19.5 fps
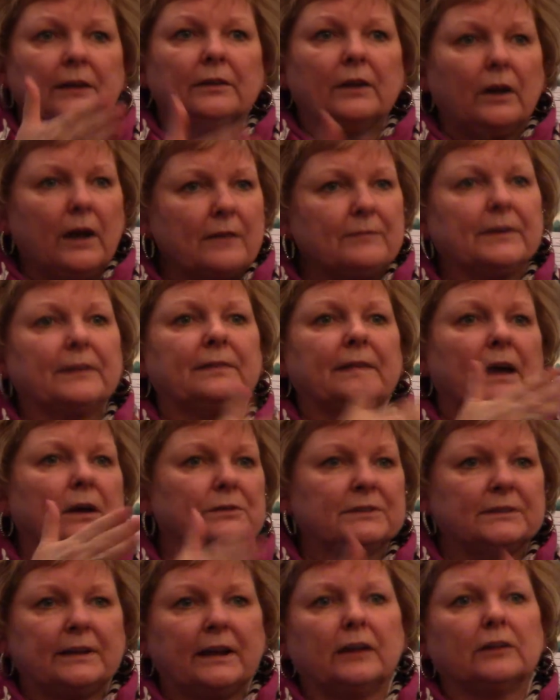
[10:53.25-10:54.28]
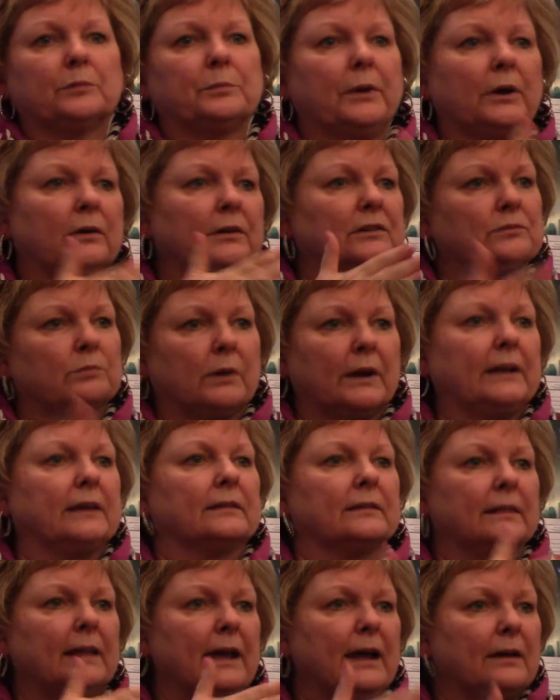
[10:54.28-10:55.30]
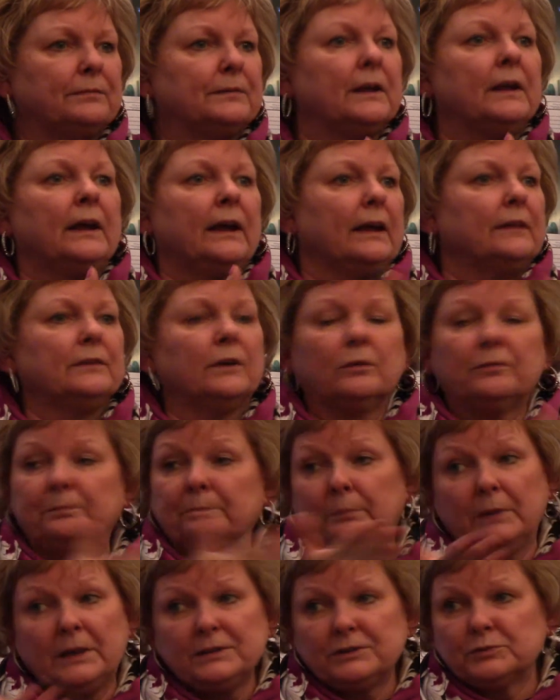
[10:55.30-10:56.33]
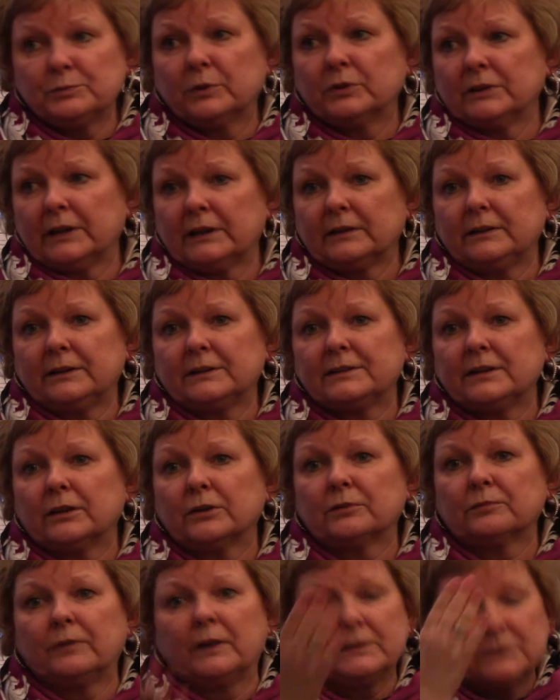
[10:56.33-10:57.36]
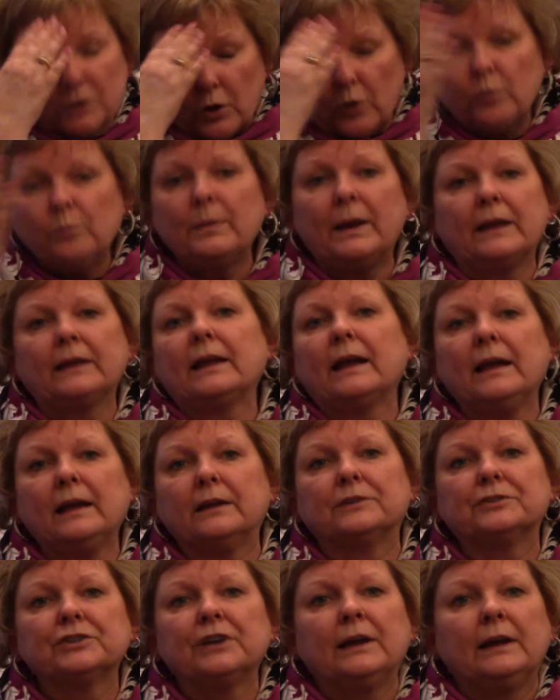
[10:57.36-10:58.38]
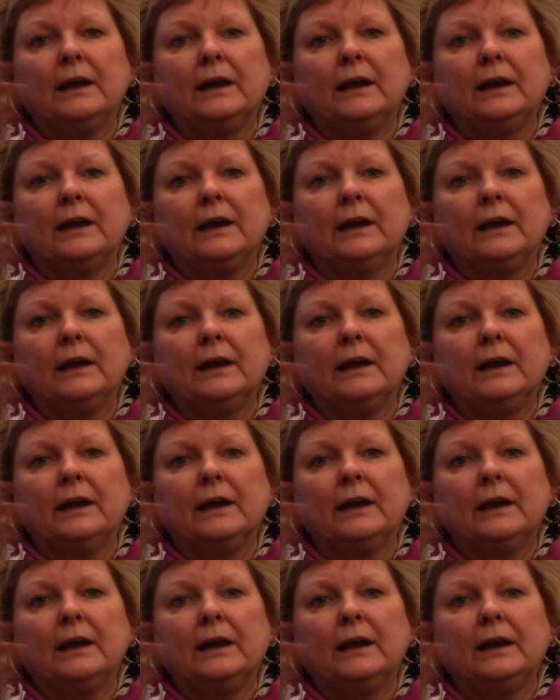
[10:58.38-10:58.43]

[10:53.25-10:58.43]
they're having $1,000 parties right and left, and they're much more likely to tell their friends, oh my gosh,